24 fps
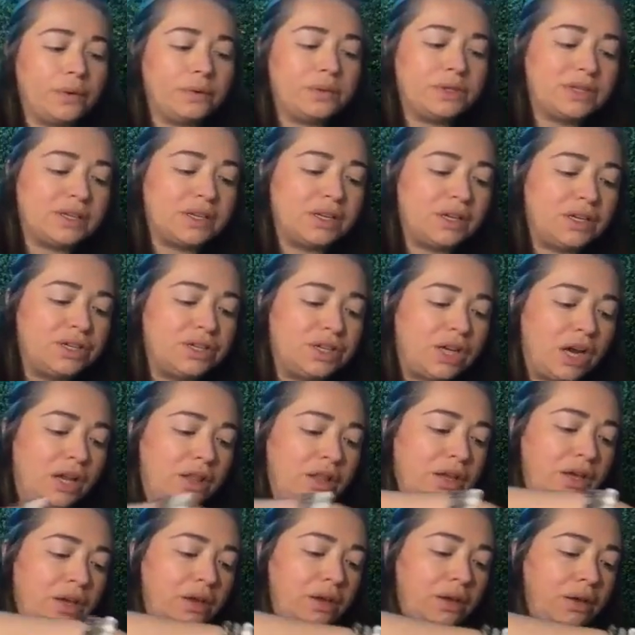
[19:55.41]
I'm just gonna
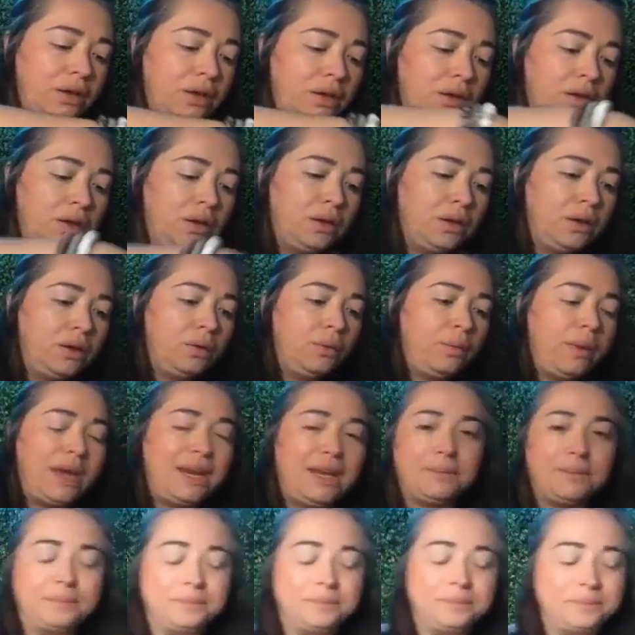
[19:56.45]
gently wet
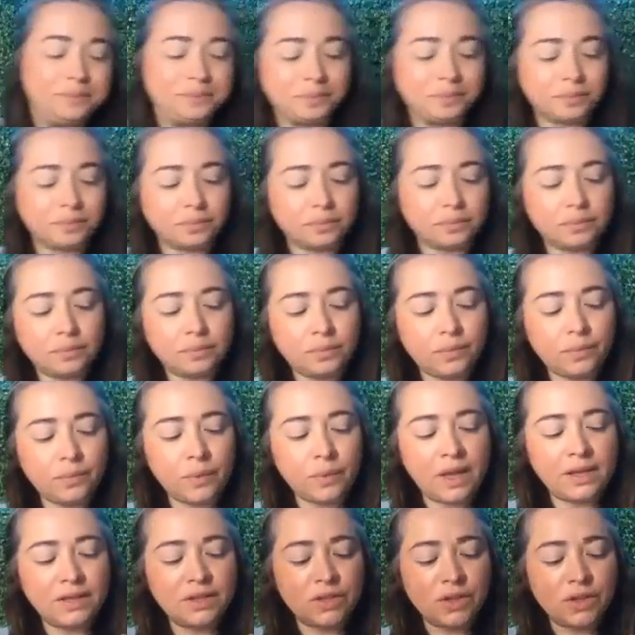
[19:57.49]
it
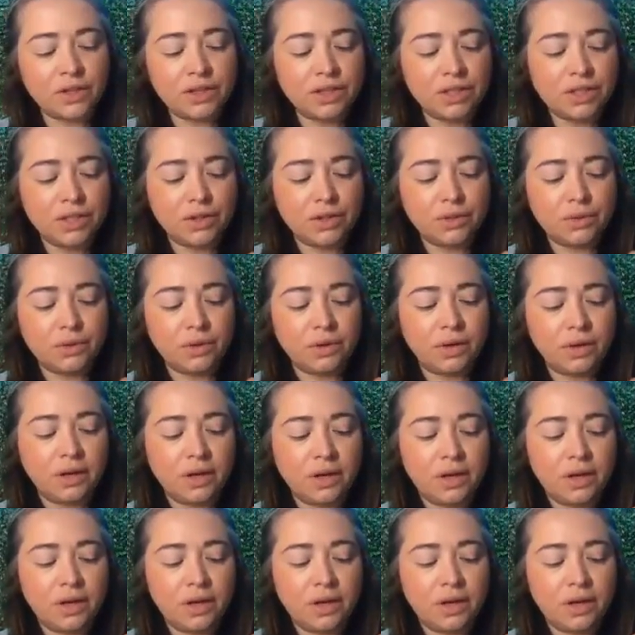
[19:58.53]
and start to,